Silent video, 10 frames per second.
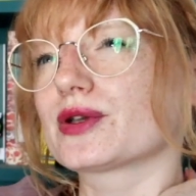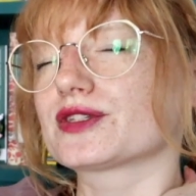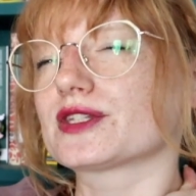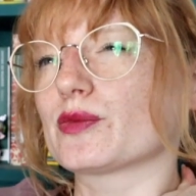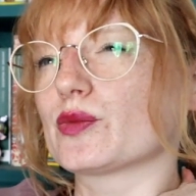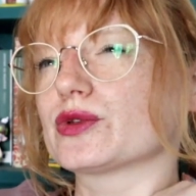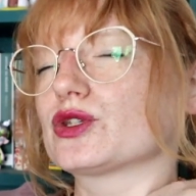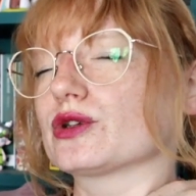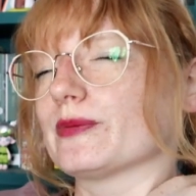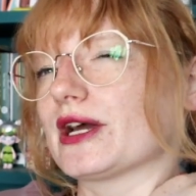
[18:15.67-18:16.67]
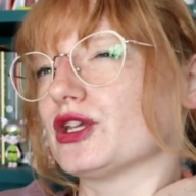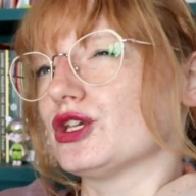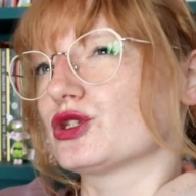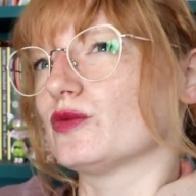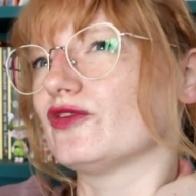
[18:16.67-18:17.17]
because someone was talking about in
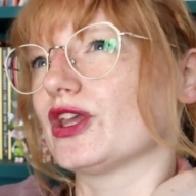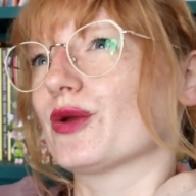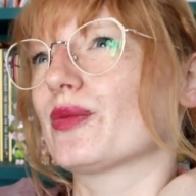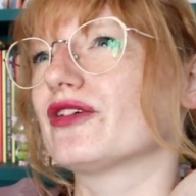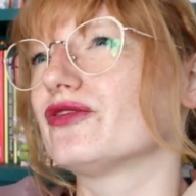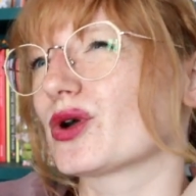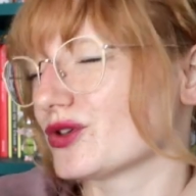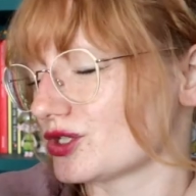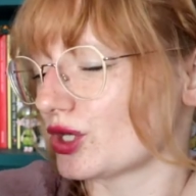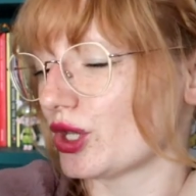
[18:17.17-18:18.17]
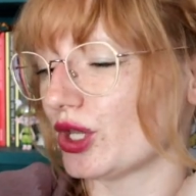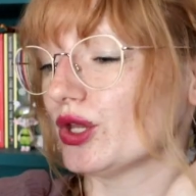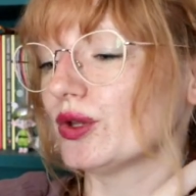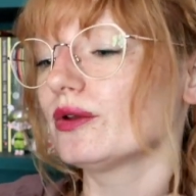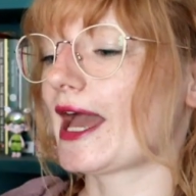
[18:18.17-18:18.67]
a YouTube video, but I've forgotten who,